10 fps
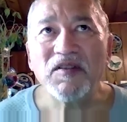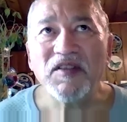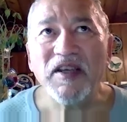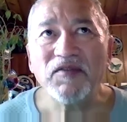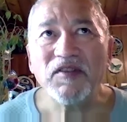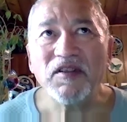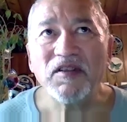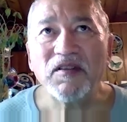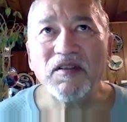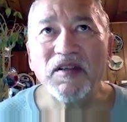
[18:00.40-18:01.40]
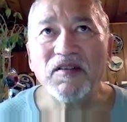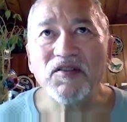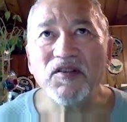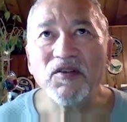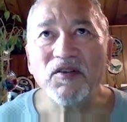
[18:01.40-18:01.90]
safety and
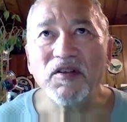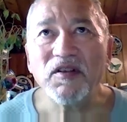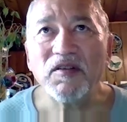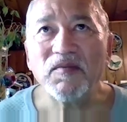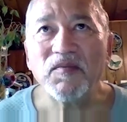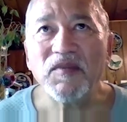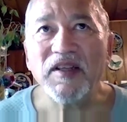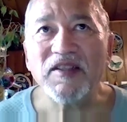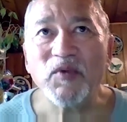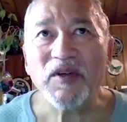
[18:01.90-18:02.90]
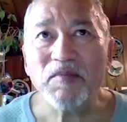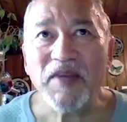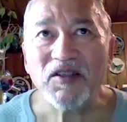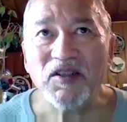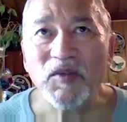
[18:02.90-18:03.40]
security. That's what it
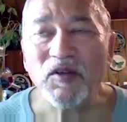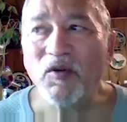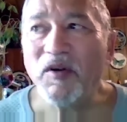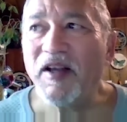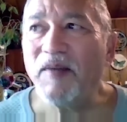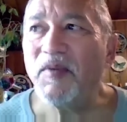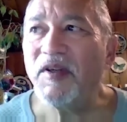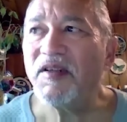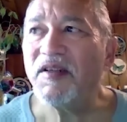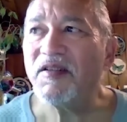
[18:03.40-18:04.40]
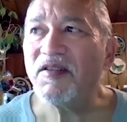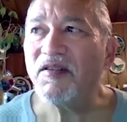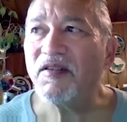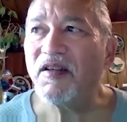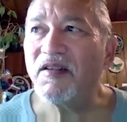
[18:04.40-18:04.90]
meant to me growing up, and it
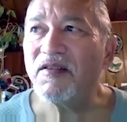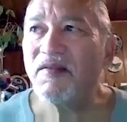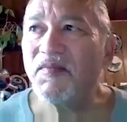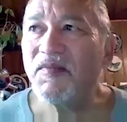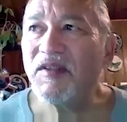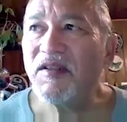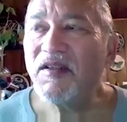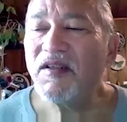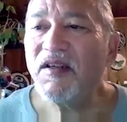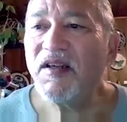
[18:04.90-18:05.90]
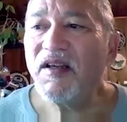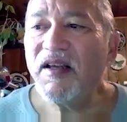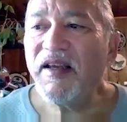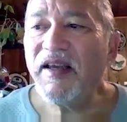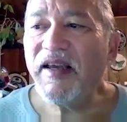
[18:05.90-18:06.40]
still does
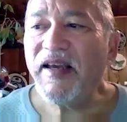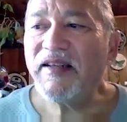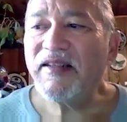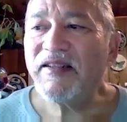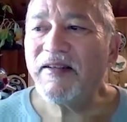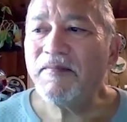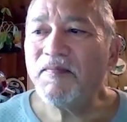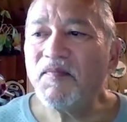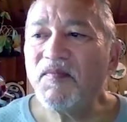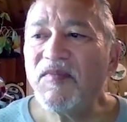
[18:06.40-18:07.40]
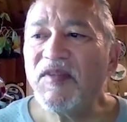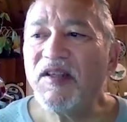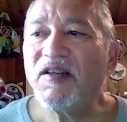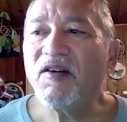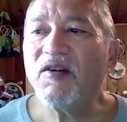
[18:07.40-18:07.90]
and um,
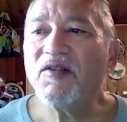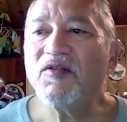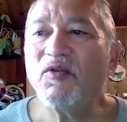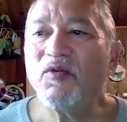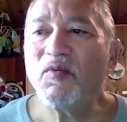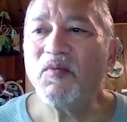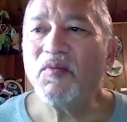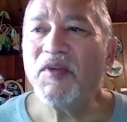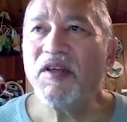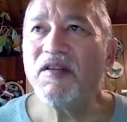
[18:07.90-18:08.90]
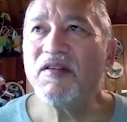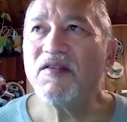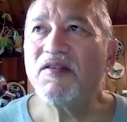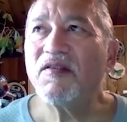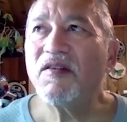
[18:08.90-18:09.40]
and it also
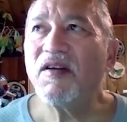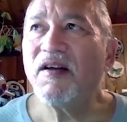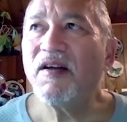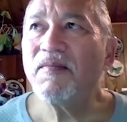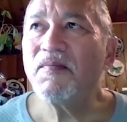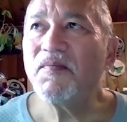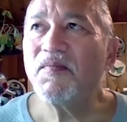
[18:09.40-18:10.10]
means um,